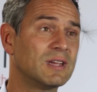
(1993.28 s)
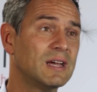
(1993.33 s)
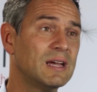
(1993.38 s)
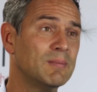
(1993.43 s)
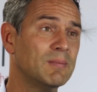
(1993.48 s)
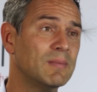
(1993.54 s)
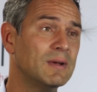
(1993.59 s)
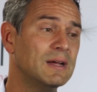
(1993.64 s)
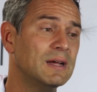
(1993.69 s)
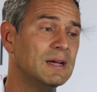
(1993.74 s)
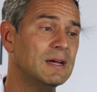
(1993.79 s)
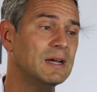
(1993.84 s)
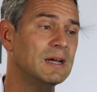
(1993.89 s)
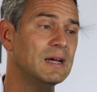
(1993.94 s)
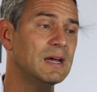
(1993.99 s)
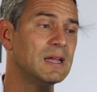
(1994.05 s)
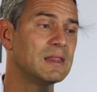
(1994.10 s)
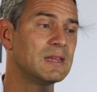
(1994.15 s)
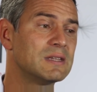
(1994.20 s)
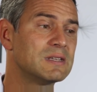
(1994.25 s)
time,
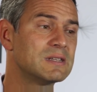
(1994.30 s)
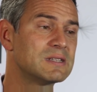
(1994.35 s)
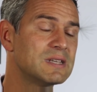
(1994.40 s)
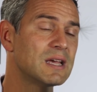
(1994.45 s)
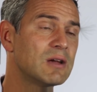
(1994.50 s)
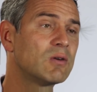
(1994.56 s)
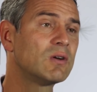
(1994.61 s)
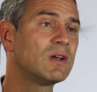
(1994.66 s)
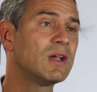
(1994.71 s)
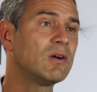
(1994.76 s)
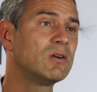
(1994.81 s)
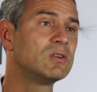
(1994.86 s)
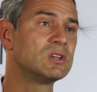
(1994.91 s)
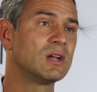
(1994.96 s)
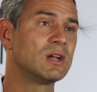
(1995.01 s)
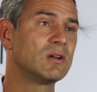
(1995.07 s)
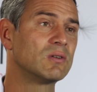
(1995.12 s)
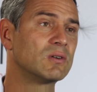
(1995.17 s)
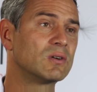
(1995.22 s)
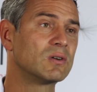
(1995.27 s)
that the Secretary
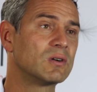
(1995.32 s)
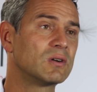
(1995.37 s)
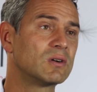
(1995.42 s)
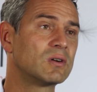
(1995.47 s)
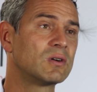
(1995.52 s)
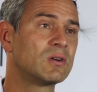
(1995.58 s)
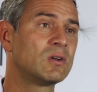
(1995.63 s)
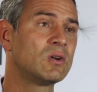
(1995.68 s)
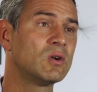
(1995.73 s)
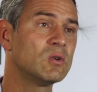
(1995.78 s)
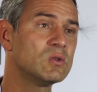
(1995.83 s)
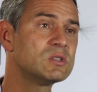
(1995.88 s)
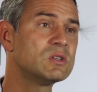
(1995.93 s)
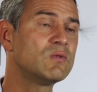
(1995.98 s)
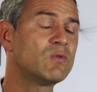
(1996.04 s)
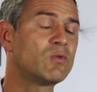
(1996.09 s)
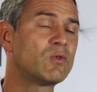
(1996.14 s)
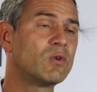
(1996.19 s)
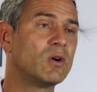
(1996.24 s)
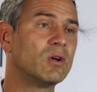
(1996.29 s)
General goes
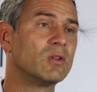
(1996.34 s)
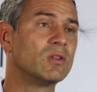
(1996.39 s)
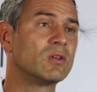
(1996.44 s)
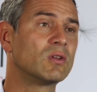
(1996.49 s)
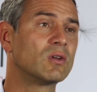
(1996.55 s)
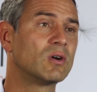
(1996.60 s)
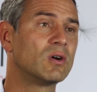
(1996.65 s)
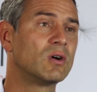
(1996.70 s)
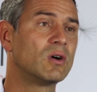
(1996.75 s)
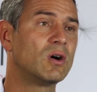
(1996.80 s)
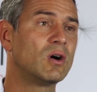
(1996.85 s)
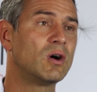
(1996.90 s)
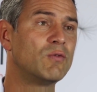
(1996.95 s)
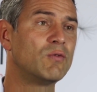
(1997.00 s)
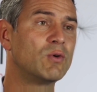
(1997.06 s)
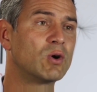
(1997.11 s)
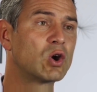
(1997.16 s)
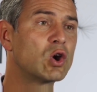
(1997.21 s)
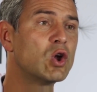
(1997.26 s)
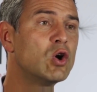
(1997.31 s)
in front
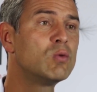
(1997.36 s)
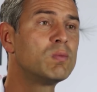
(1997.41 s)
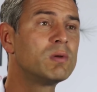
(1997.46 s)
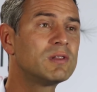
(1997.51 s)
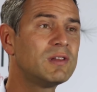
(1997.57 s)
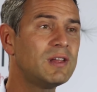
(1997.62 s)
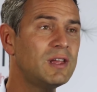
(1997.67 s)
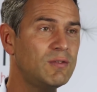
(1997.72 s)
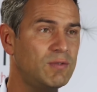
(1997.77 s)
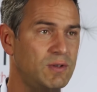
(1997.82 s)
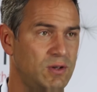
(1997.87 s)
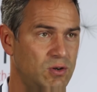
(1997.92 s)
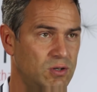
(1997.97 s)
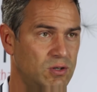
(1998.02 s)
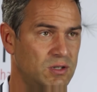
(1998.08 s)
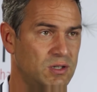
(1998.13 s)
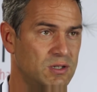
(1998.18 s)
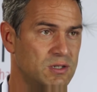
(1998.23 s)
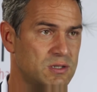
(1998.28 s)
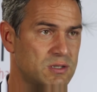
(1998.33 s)
of a global TV
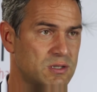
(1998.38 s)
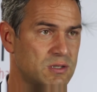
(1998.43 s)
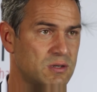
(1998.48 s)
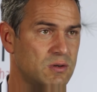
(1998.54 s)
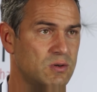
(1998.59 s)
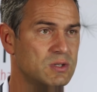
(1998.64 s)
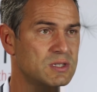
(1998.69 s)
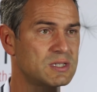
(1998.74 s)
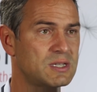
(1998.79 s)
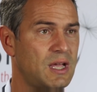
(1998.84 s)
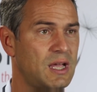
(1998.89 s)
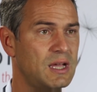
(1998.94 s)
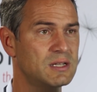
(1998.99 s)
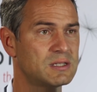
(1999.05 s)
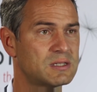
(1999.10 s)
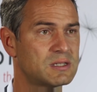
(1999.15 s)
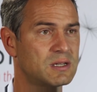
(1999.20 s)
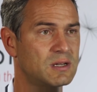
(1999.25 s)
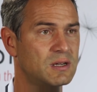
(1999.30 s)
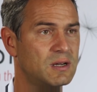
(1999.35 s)
audience and
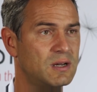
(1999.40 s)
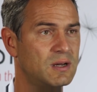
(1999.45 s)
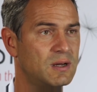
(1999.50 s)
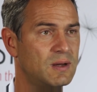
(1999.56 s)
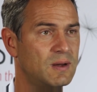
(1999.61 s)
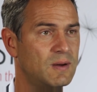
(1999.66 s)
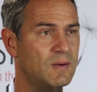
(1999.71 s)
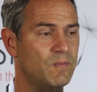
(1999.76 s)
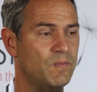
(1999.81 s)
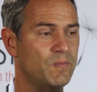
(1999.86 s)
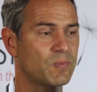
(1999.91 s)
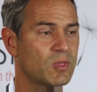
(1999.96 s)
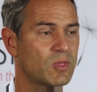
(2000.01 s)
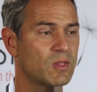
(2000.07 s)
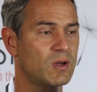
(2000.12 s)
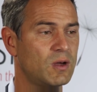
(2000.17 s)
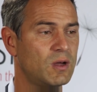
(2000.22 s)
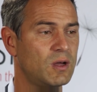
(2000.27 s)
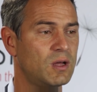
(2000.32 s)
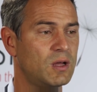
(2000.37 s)
says,
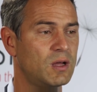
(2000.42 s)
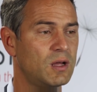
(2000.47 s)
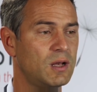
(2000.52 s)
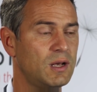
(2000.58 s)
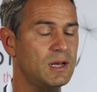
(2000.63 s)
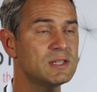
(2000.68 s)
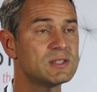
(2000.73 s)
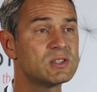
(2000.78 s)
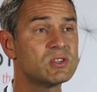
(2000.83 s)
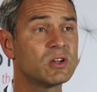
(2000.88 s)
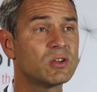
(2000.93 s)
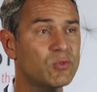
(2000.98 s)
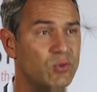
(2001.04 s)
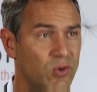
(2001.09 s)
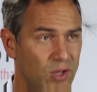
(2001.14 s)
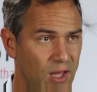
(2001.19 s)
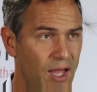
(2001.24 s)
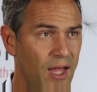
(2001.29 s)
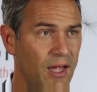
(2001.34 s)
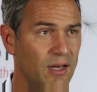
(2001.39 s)
let's not
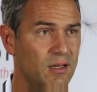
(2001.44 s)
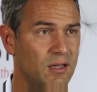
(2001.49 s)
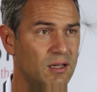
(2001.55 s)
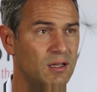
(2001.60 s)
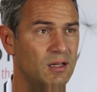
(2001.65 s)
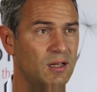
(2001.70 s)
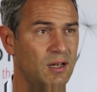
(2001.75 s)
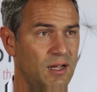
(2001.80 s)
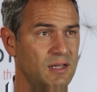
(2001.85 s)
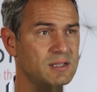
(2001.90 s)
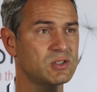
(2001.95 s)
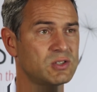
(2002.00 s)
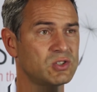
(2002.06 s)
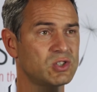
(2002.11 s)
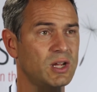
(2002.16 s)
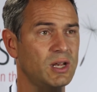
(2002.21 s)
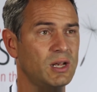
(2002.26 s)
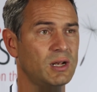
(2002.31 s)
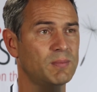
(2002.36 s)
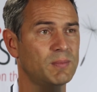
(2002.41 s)
forget, ladies
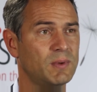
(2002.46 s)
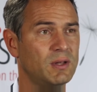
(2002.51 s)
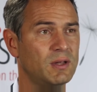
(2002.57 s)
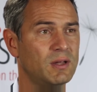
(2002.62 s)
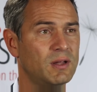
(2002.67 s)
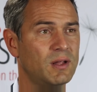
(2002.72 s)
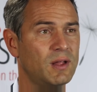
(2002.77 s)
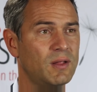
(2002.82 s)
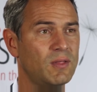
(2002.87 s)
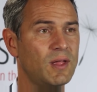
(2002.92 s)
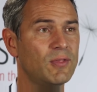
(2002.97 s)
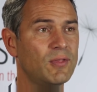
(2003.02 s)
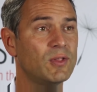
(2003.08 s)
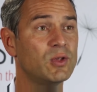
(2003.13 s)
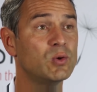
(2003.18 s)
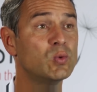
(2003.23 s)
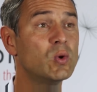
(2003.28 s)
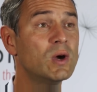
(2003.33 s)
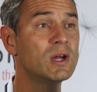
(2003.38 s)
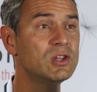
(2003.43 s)
and gentlemen, that
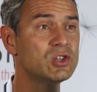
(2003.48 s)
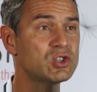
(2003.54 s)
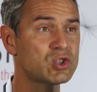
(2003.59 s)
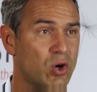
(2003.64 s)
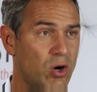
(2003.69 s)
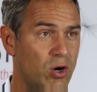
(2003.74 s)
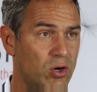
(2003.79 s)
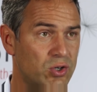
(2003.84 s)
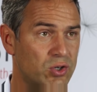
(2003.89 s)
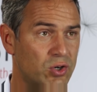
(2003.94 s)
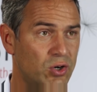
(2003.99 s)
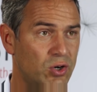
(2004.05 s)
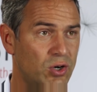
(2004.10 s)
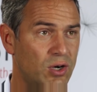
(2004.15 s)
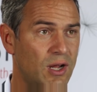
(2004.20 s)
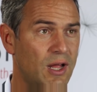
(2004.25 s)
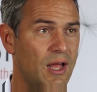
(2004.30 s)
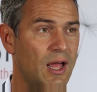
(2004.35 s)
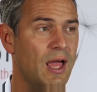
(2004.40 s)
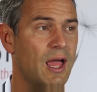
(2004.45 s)
the UN Charter
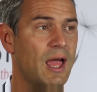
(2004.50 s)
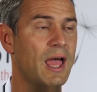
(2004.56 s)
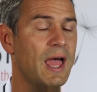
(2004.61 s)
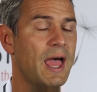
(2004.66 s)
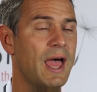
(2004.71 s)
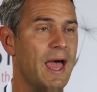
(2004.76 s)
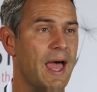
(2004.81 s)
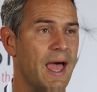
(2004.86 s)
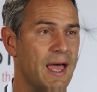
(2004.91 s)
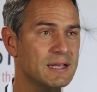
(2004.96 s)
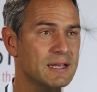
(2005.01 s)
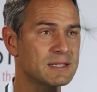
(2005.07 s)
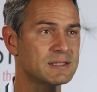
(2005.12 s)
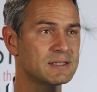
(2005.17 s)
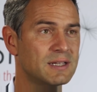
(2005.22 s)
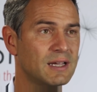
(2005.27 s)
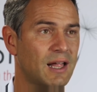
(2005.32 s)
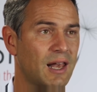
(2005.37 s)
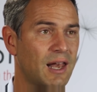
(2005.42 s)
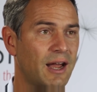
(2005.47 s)
has
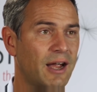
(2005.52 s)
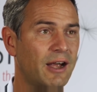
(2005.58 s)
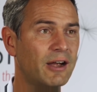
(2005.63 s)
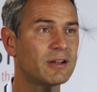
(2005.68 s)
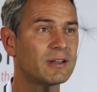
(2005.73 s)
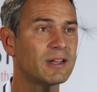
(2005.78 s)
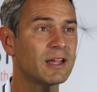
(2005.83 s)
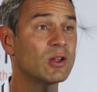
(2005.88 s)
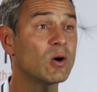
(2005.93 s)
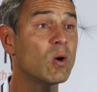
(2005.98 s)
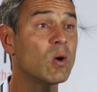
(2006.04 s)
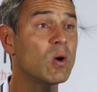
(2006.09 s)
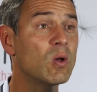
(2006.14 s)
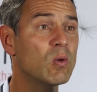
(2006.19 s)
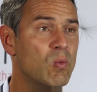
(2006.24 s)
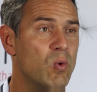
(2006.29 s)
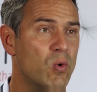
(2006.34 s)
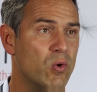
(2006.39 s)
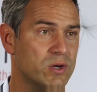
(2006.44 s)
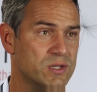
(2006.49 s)
declared that
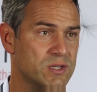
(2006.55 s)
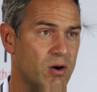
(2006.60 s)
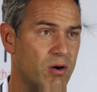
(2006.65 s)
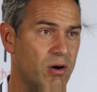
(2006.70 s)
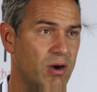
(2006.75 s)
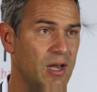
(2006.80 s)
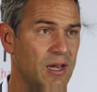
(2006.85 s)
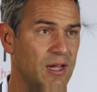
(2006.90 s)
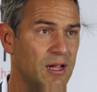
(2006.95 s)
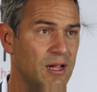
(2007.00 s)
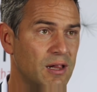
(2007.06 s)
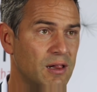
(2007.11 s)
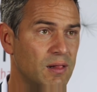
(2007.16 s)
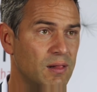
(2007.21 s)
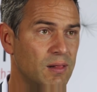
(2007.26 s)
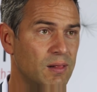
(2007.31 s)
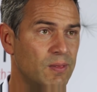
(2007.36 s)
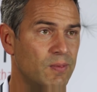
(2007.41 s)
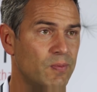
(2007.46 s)
all wars are illegal.